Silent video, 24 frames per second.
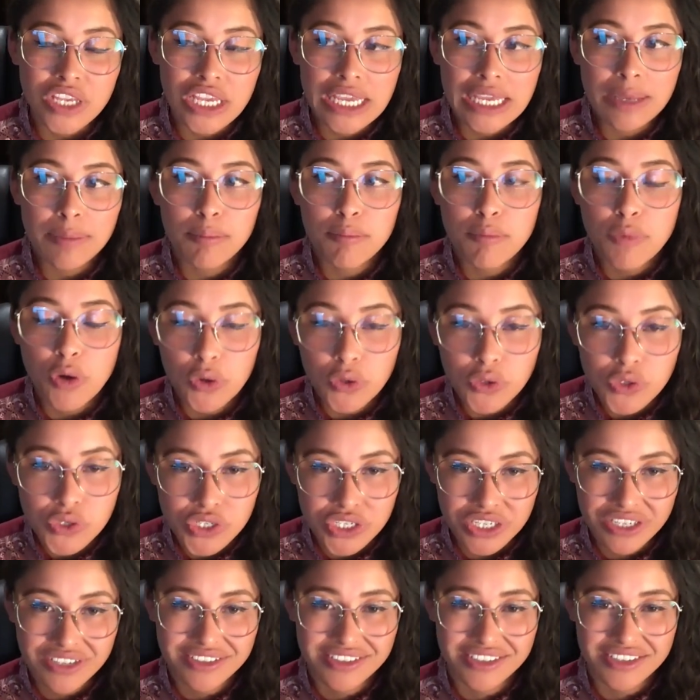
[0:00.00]

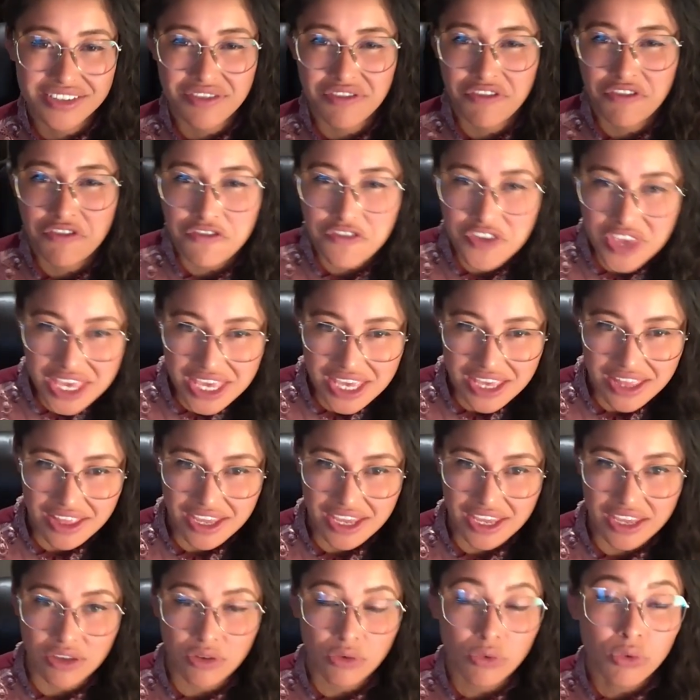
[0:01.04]
Emotions and
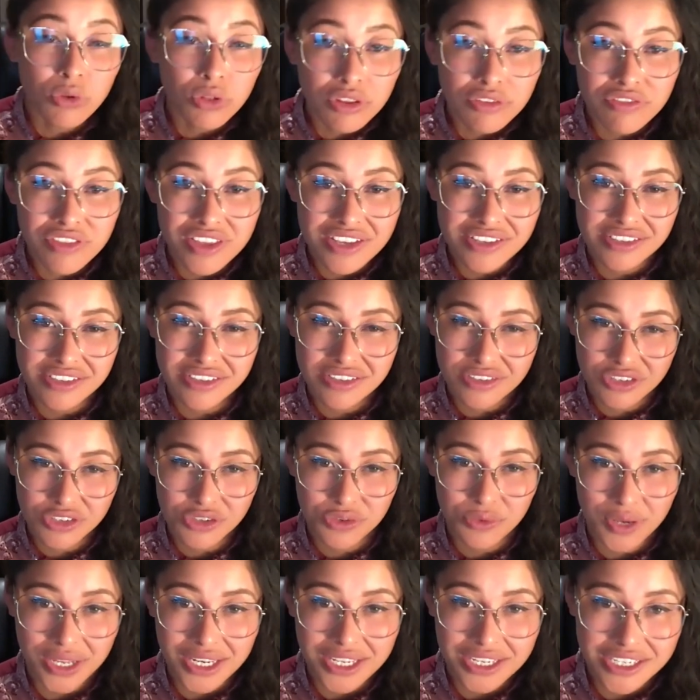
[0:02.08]
feeling, all of this is
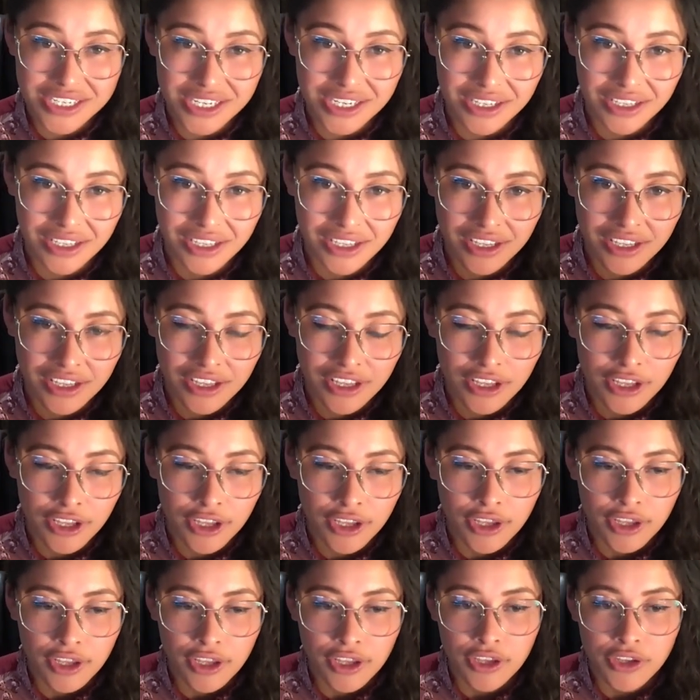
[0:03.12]
two energy.
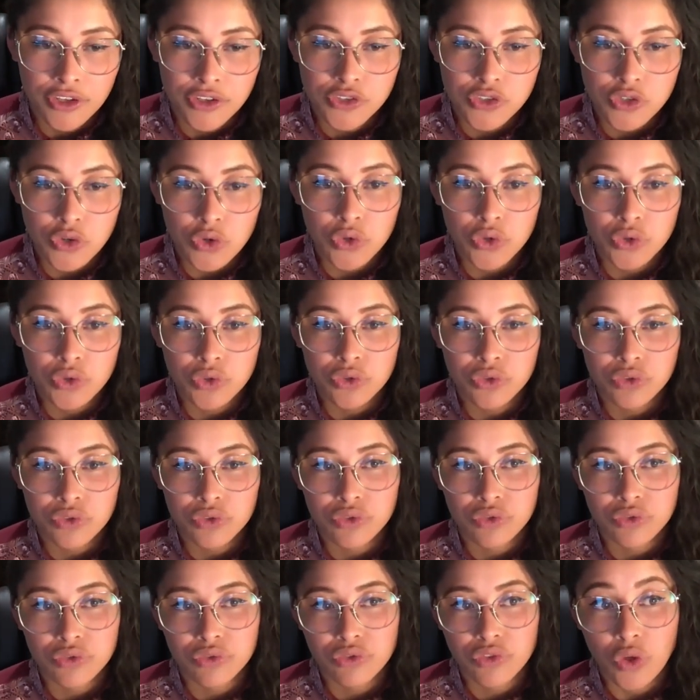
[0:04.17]
So
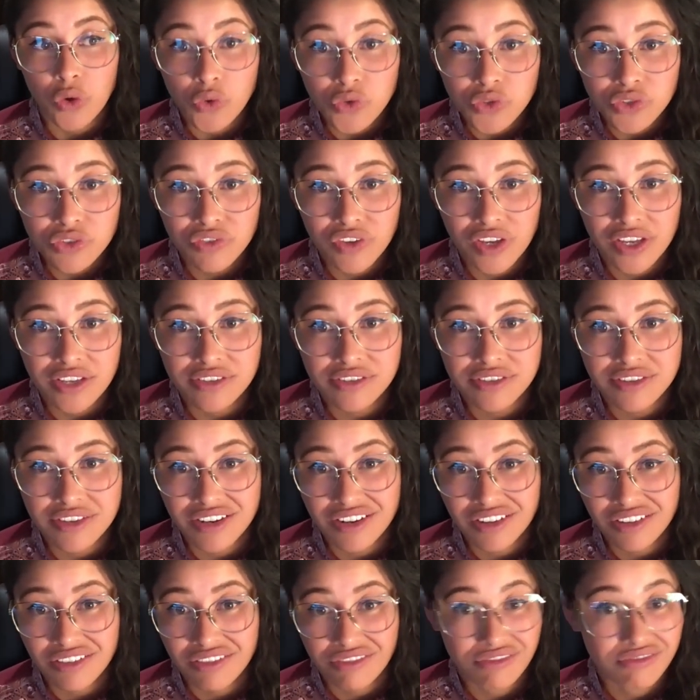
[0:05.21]
those of us that
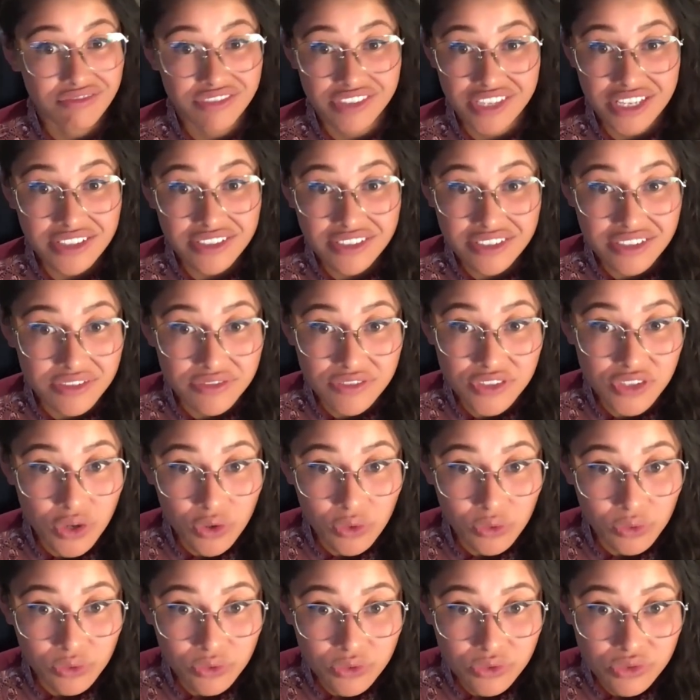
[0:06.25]
are sensitive
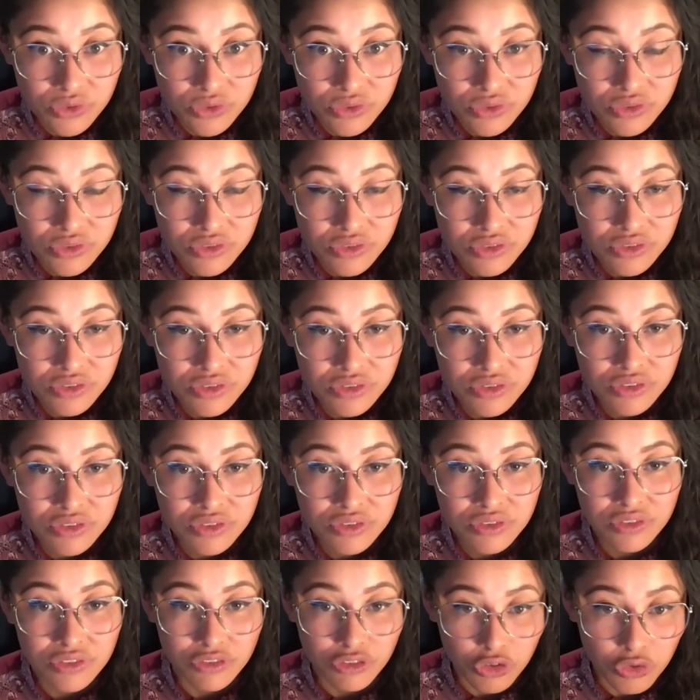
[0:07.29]
souls,
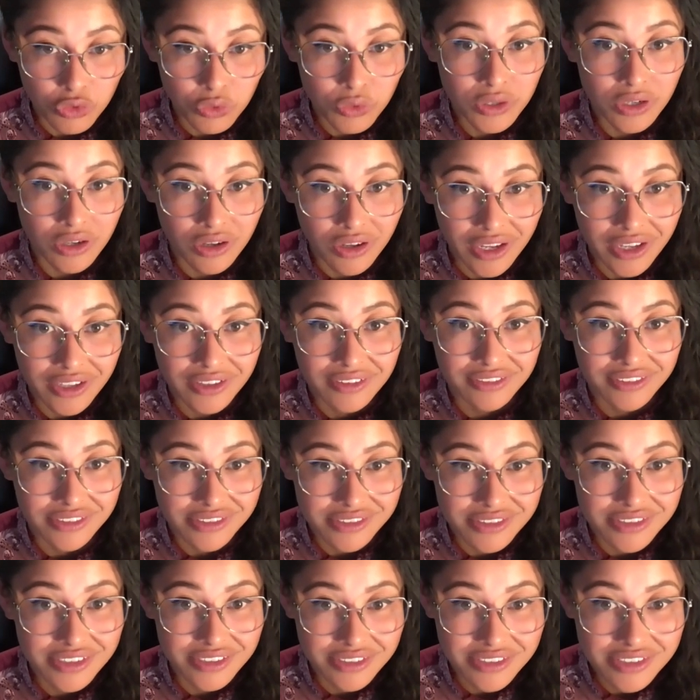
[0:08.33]
you and I
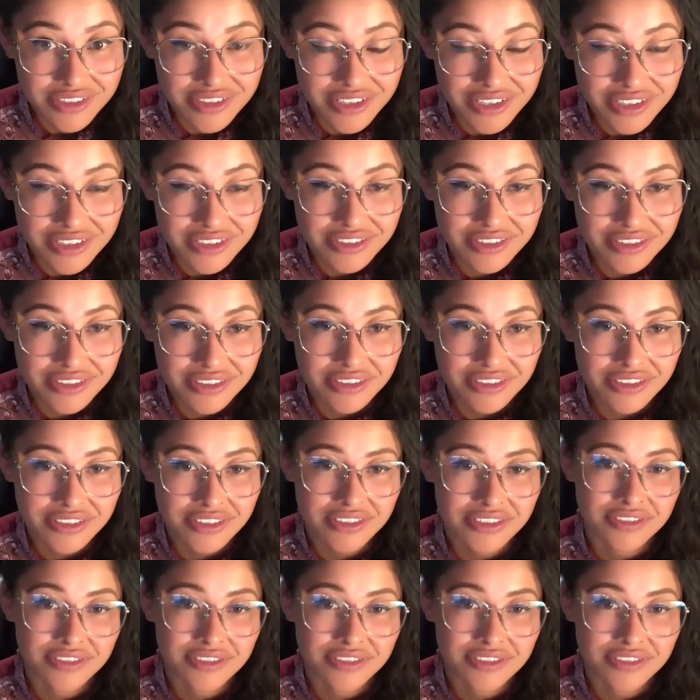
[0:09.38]
listening to this,